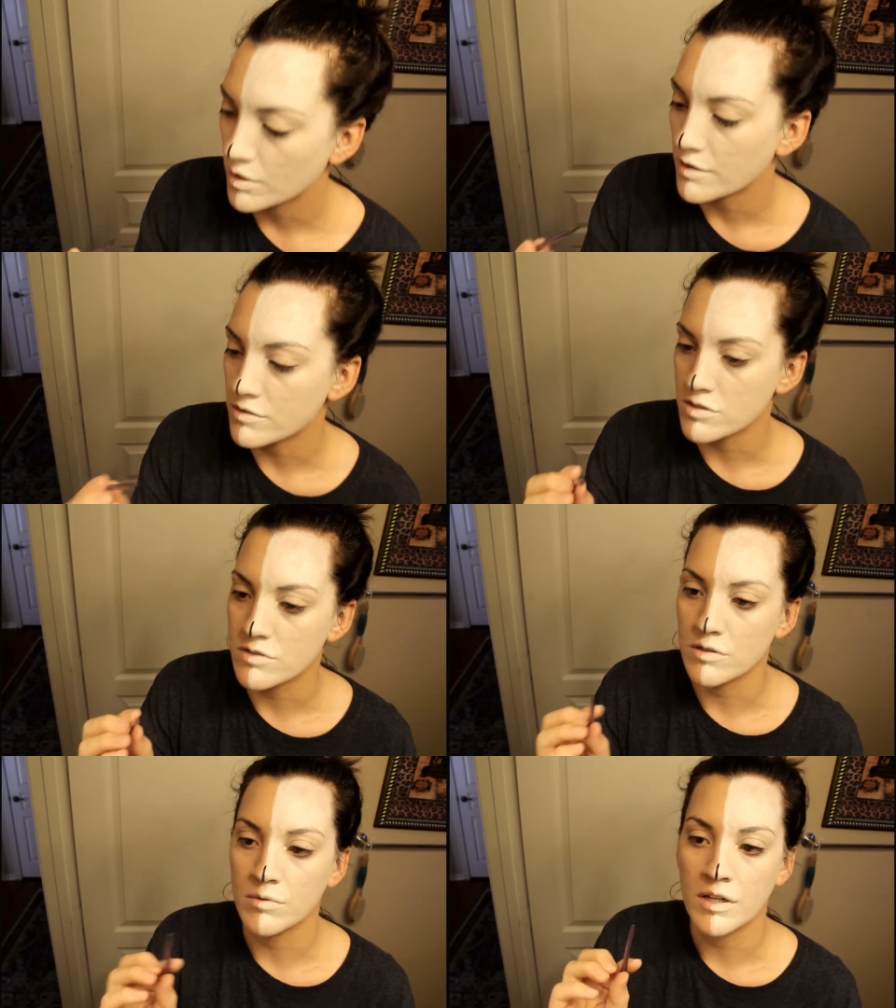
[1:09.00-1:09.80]
with
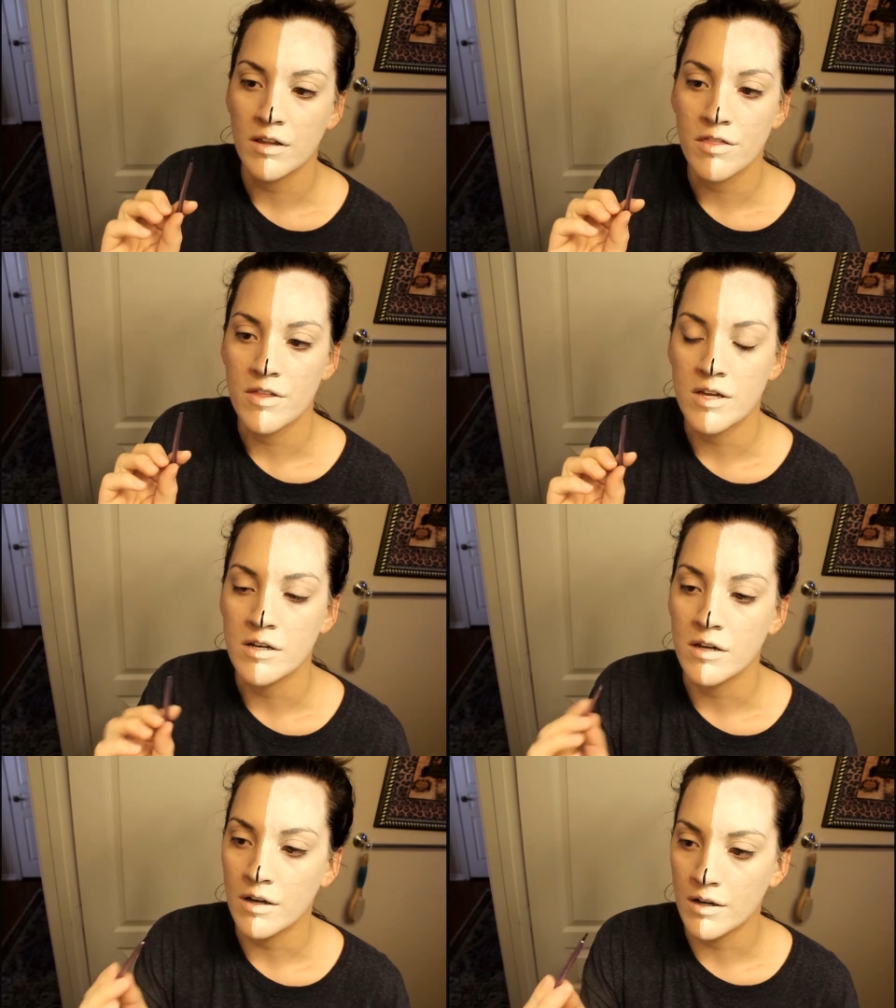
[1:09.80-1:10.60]
just a really
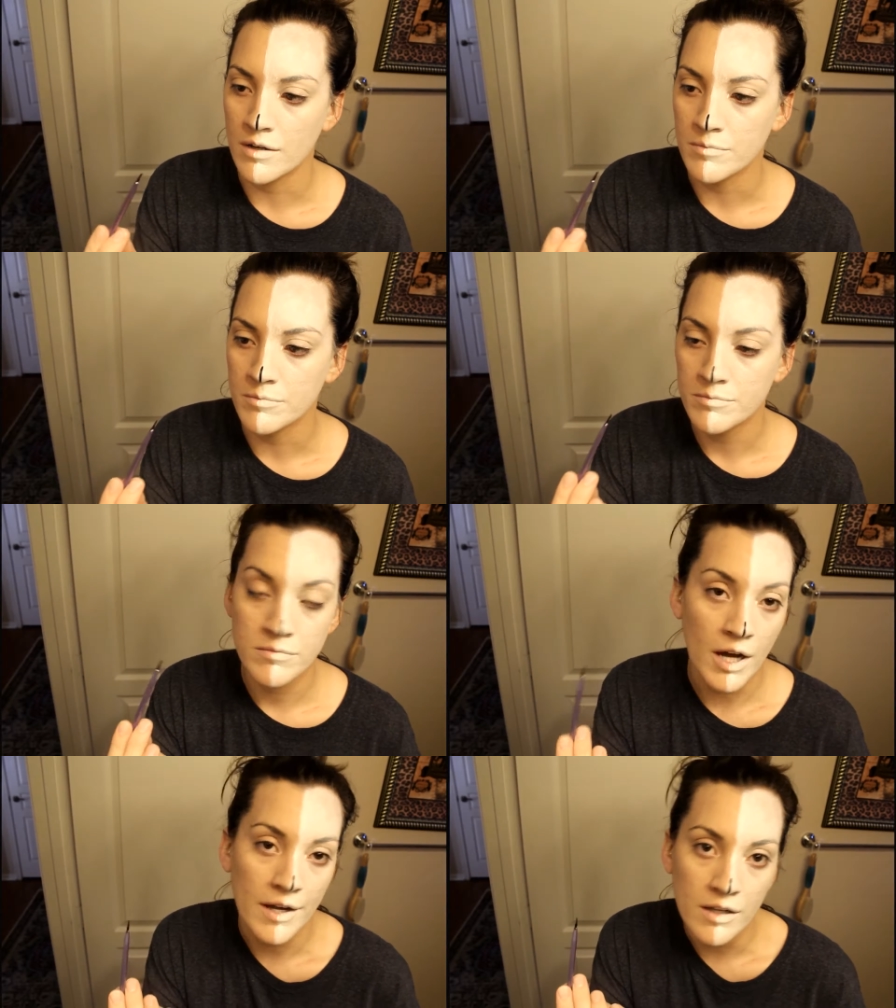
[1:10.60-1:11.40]
thin
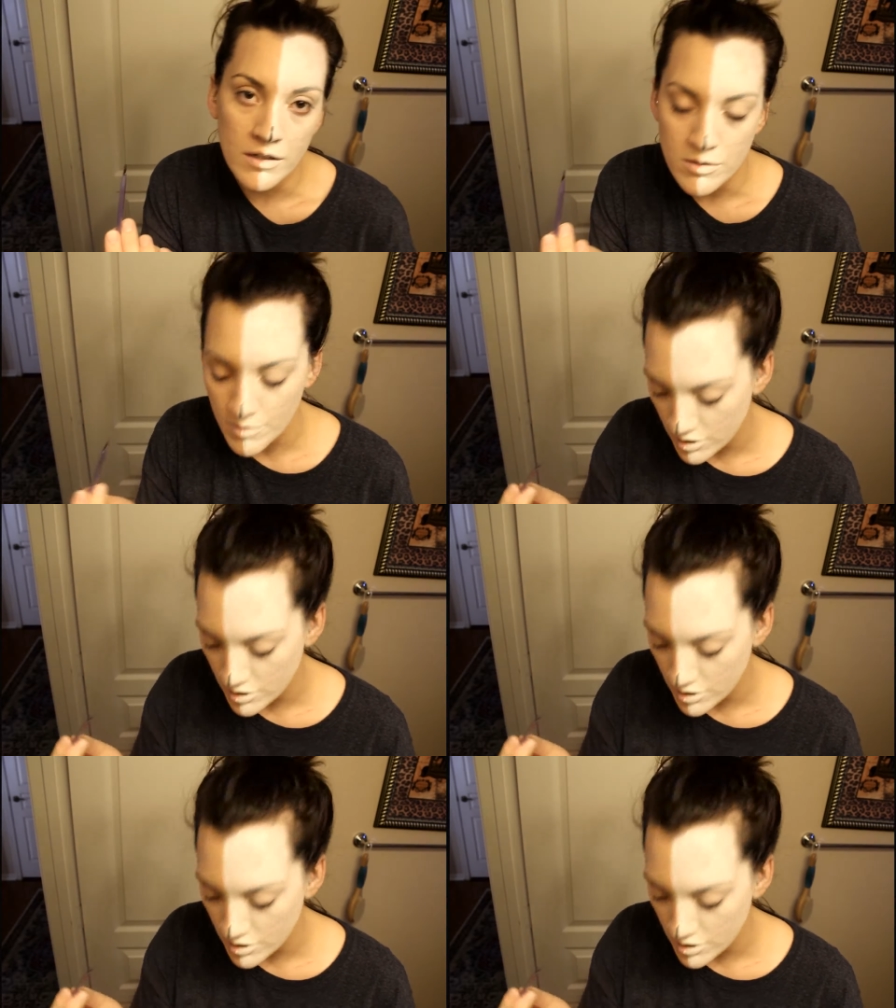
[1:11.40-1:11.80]
eyeliner